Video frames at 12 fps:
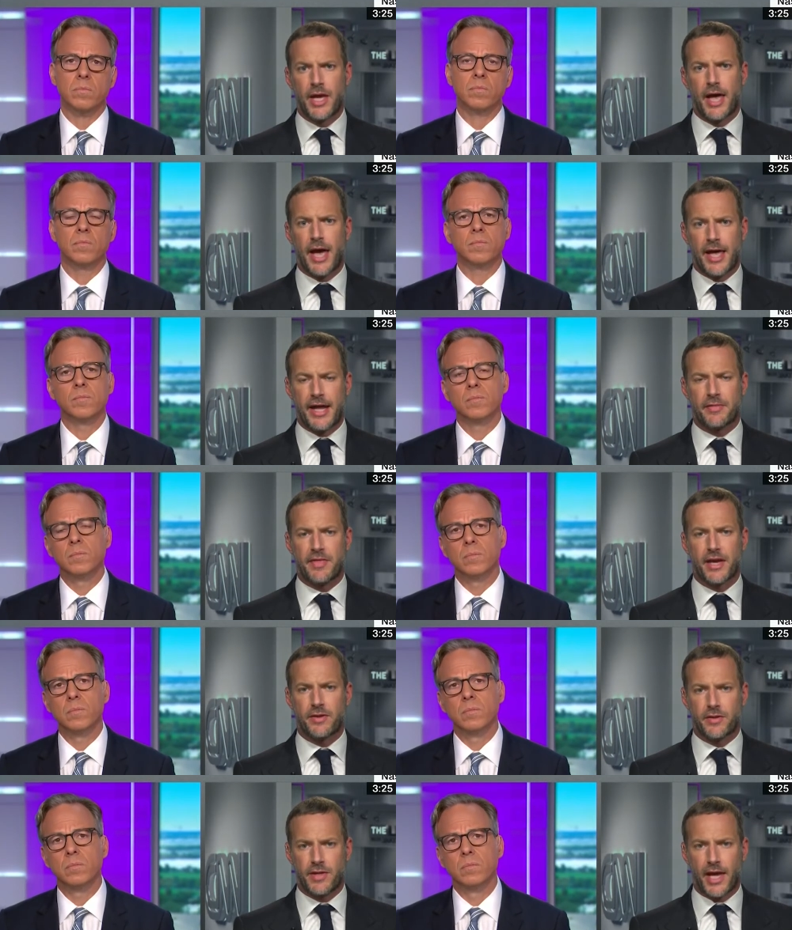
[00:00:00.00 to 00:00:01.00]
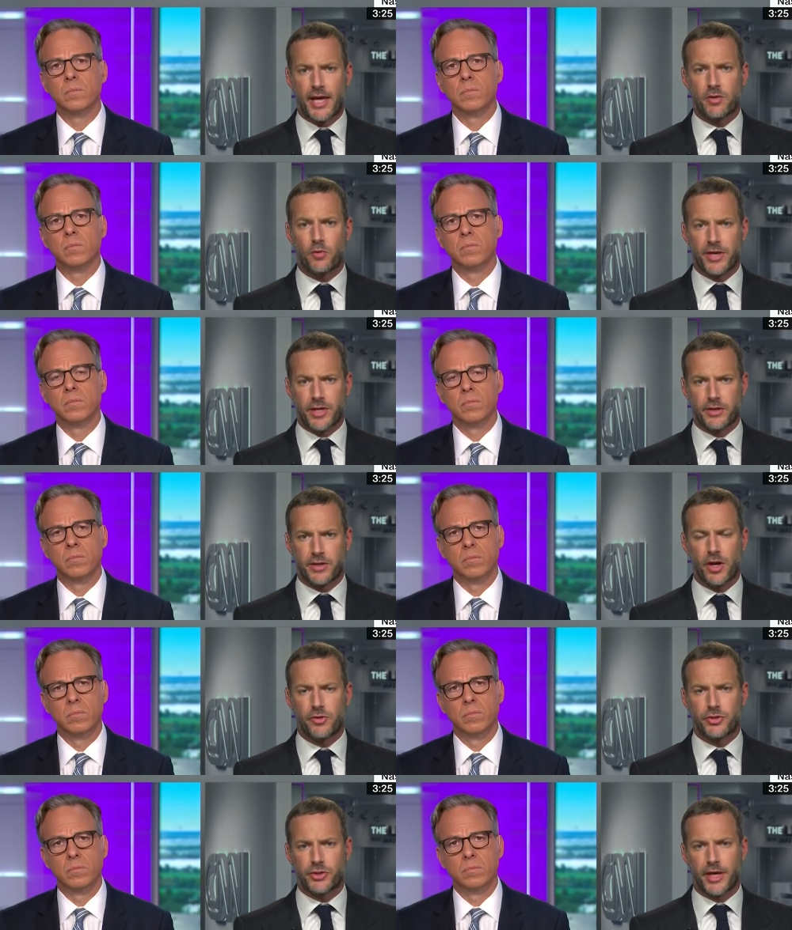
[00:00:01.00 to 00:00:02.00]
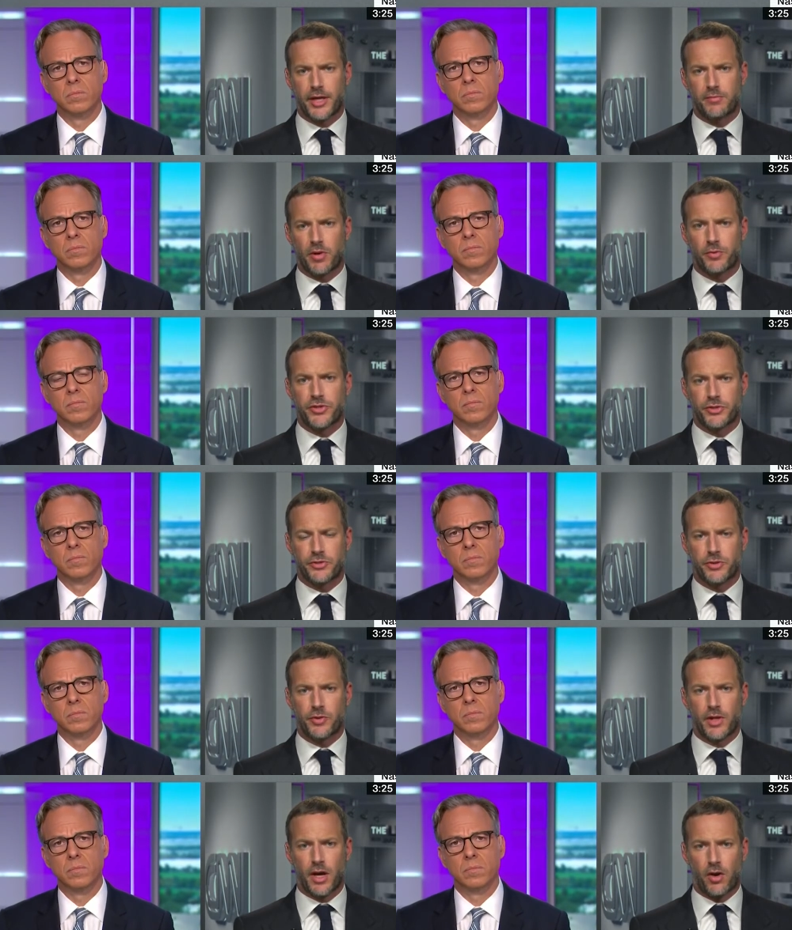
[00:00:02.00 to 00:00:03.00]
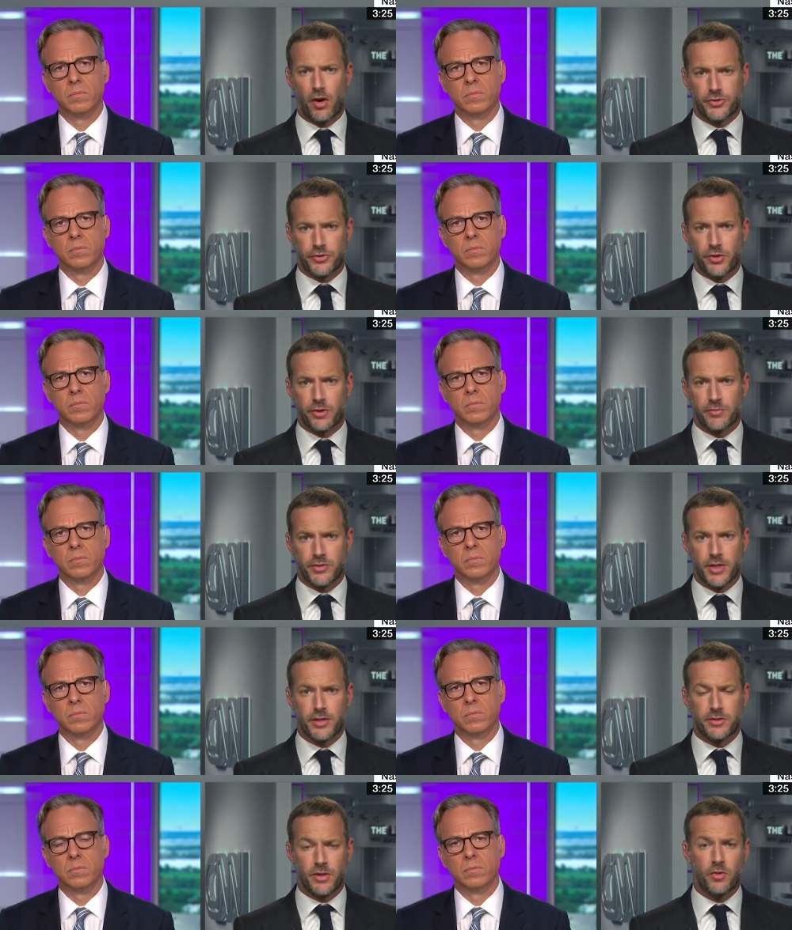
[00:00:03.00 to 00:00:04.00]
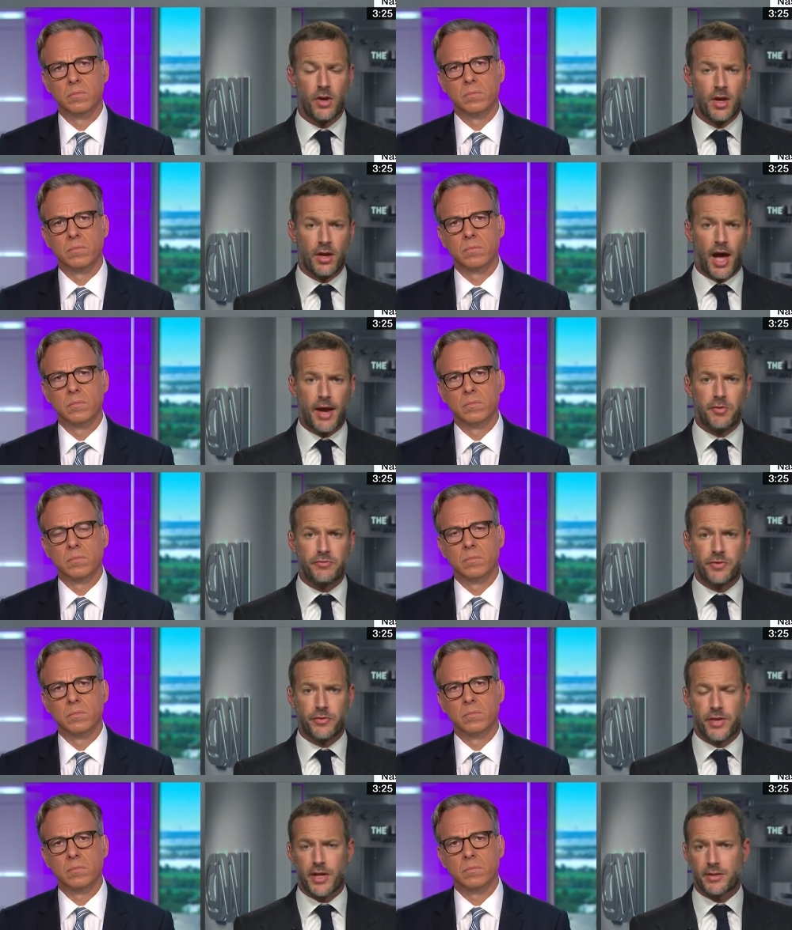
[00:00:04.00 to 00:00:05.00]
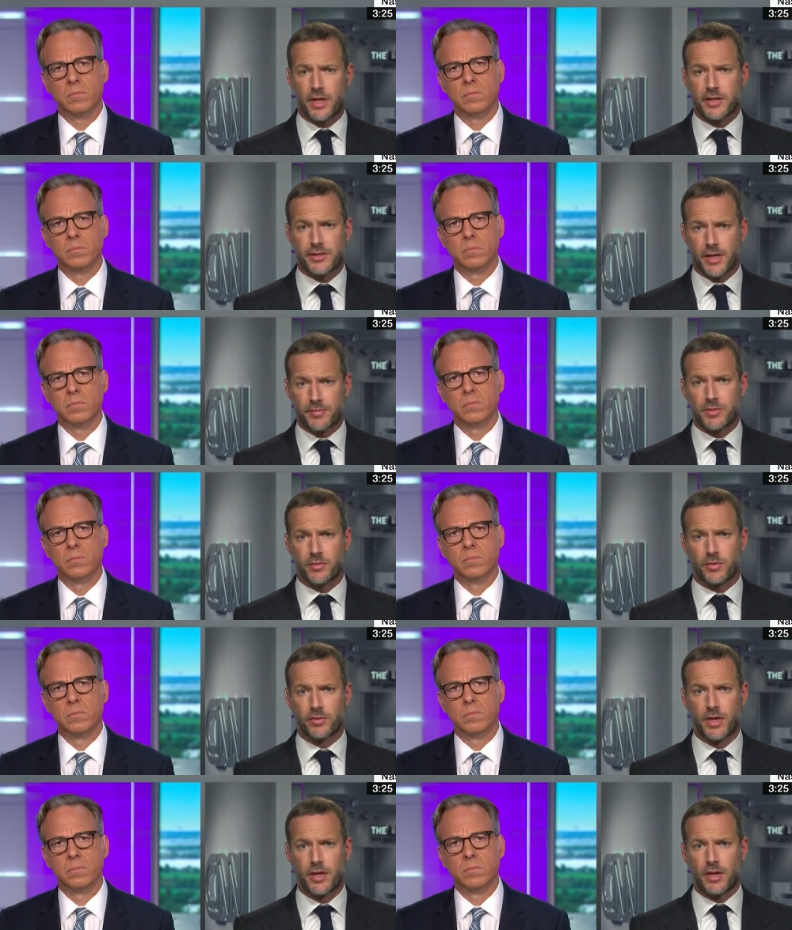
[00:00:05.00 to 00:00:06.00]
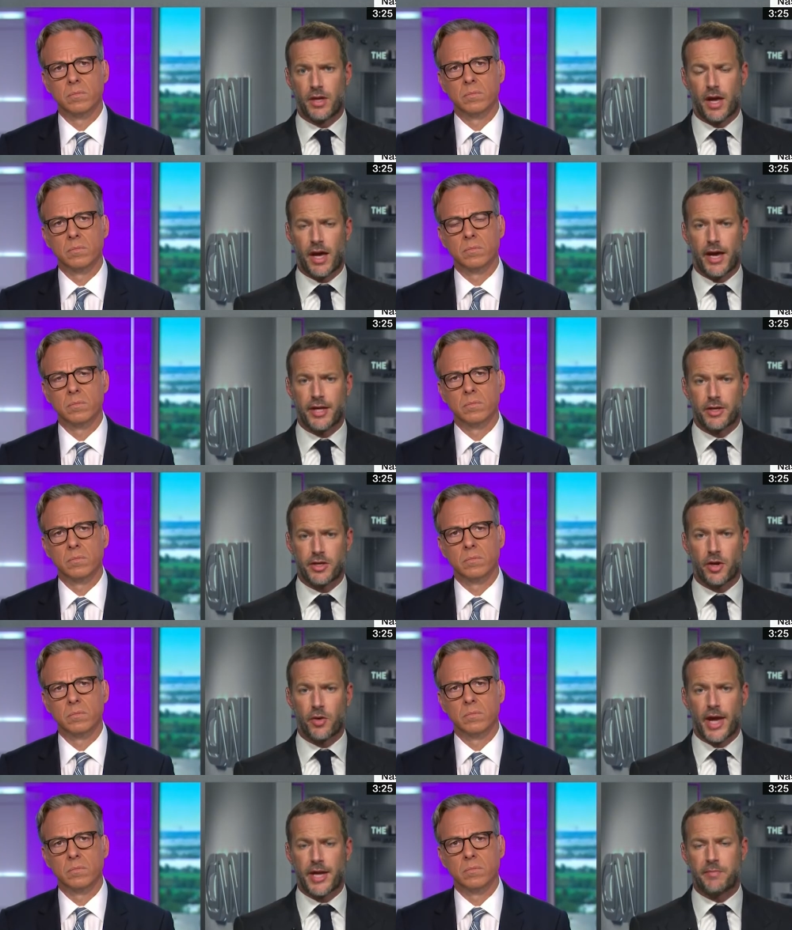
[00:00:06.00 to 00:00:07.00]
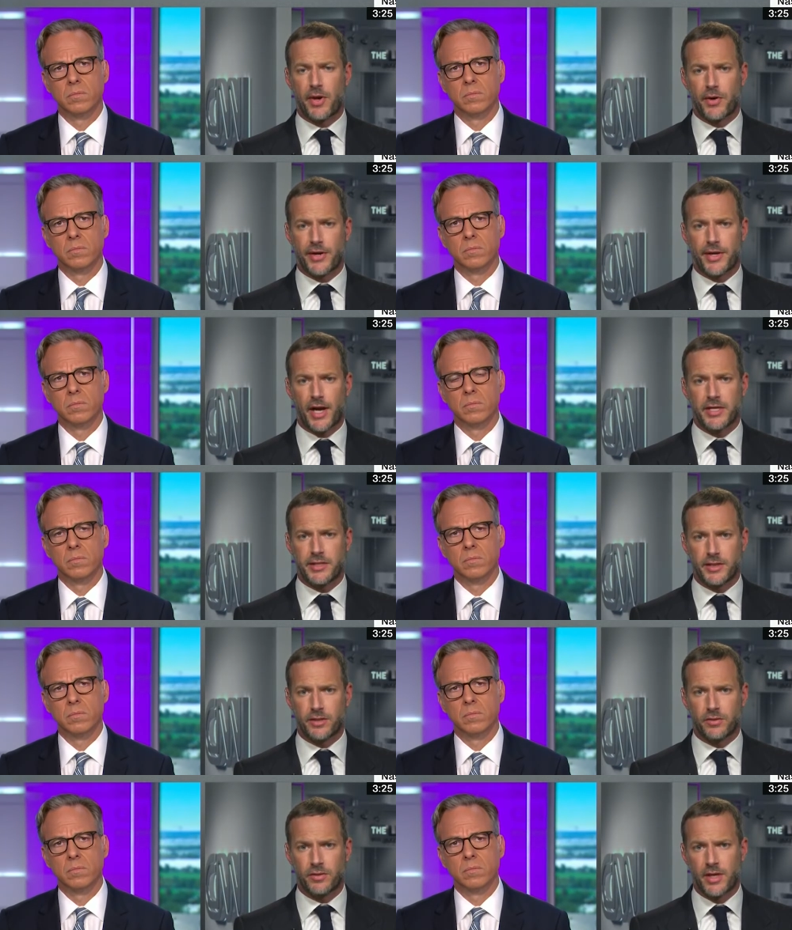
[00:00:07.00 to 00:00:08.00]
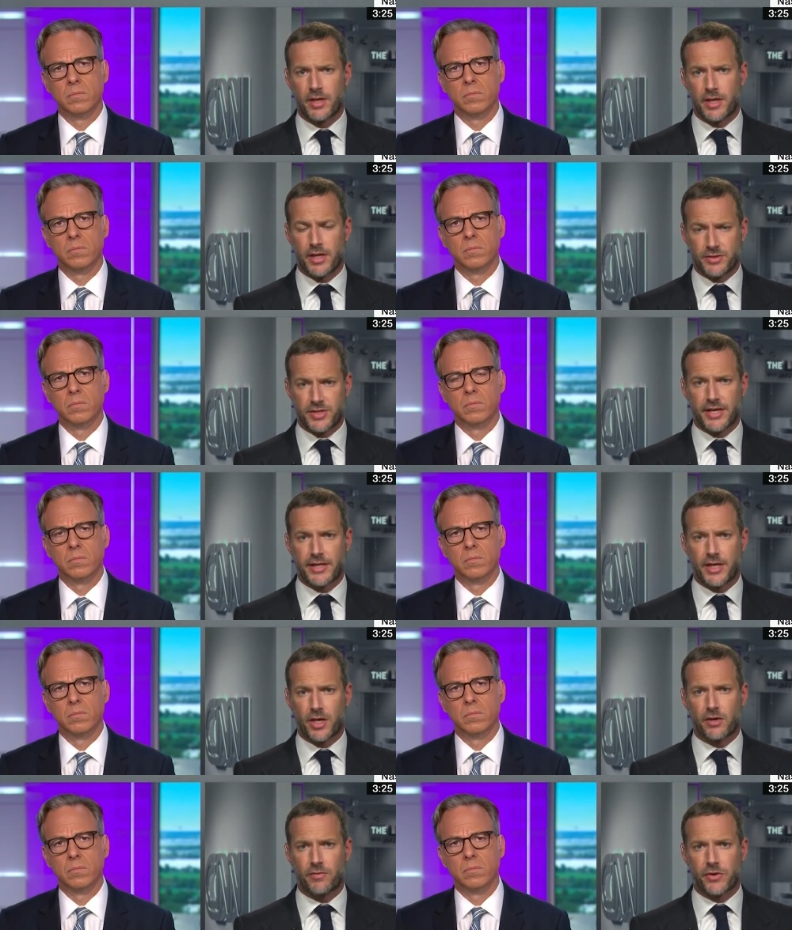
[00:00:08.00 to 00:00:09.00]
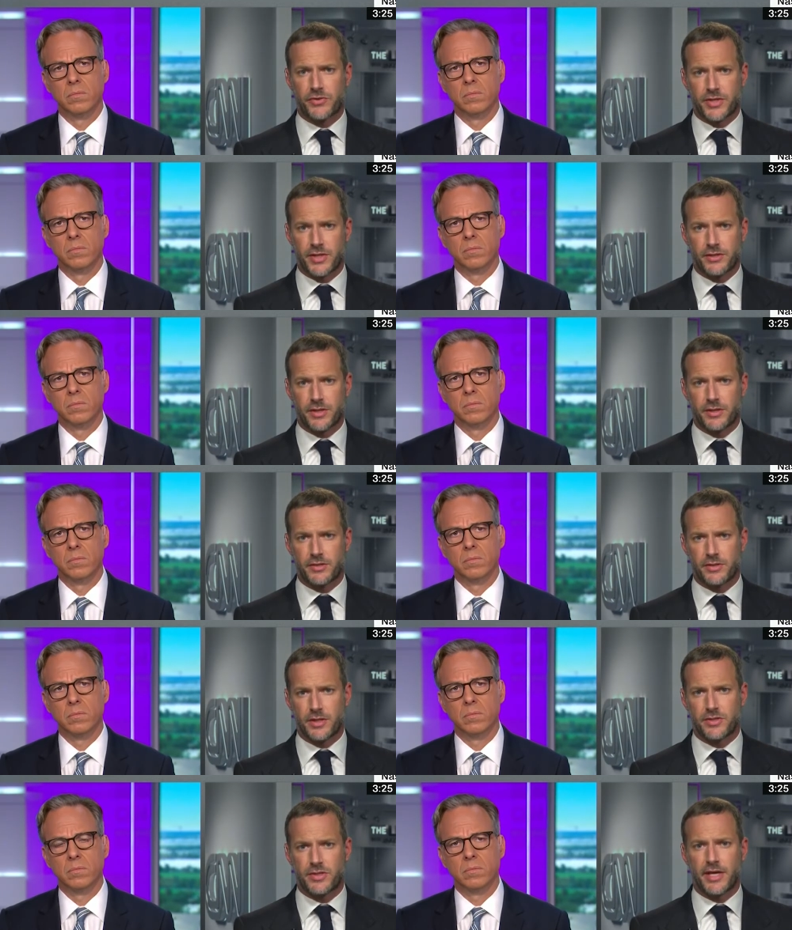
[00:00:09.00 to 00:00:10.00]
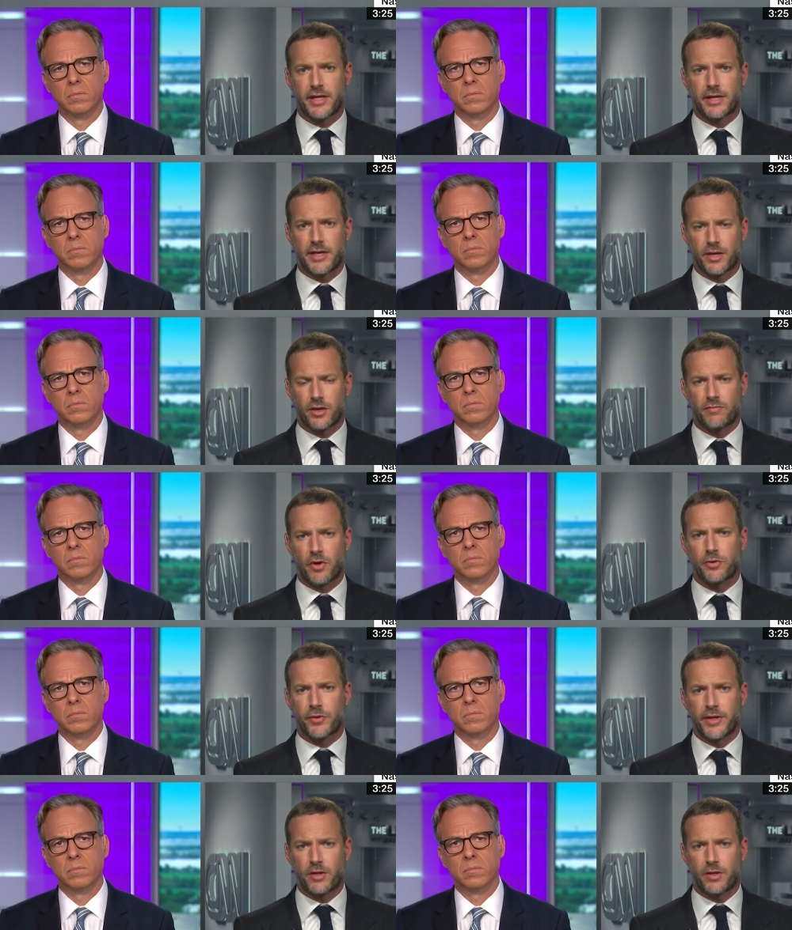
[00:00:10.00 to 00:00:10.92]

Speaker 1: Uh, and at the end of the day, we can negotiate, but we should do it on our terms. And so I would view that as unacceptable. Uh, you know, an American ideal is taking care of our citizens, it's taking care of our green